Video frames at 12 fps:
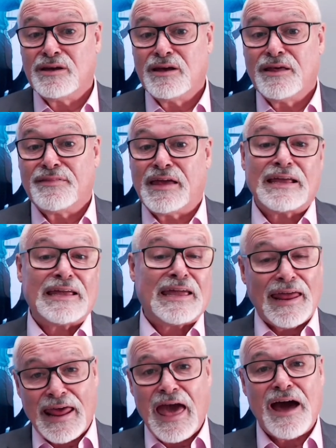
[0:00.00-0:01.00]
then
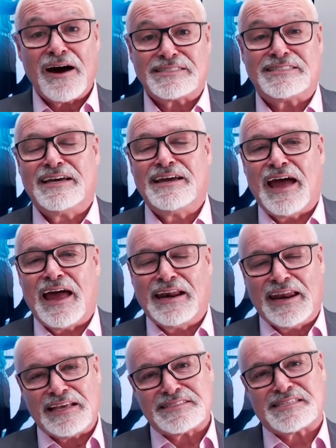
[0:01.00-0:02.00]
get out and
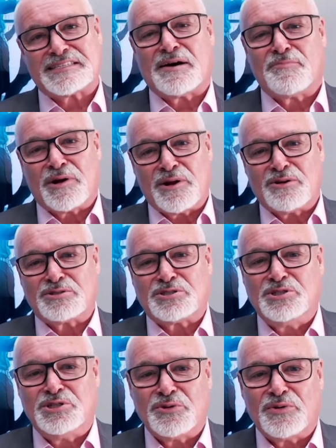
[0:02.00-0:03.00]
let someone else
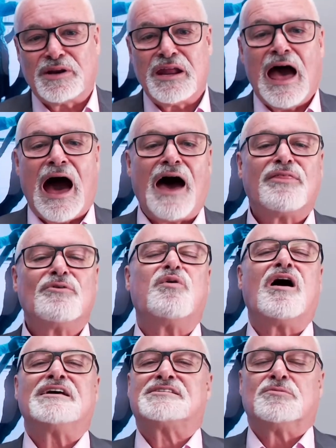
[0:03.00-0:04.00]
do it.
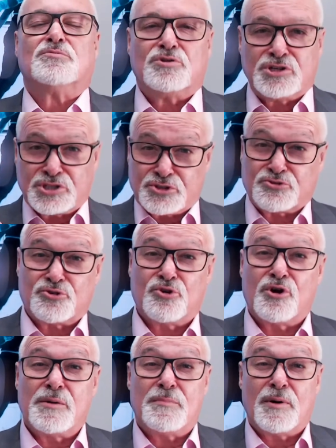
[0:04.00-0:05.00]
Otherwise, it will
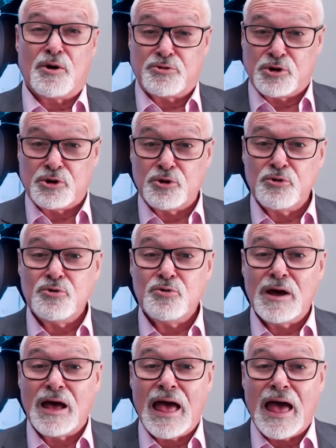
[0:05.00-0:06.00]
destroy both you
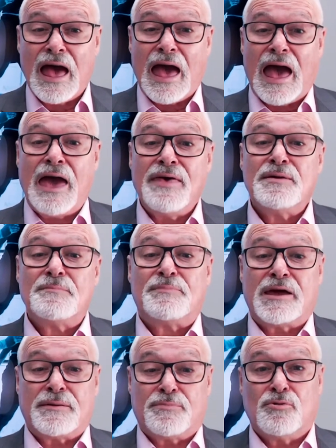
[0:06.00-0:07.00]
and the
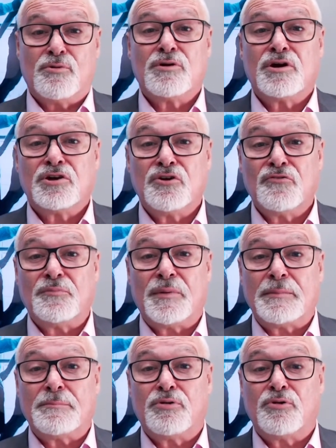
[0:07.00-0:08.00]
people you've
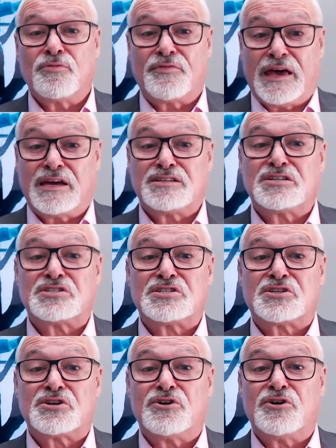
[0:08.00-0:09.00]
been put there to
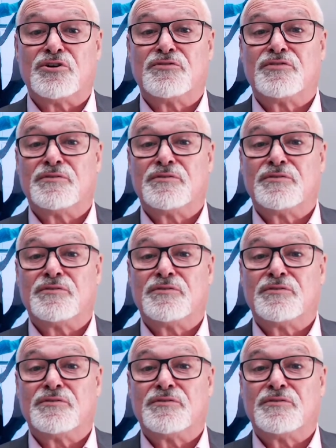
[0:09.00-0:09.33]
serve.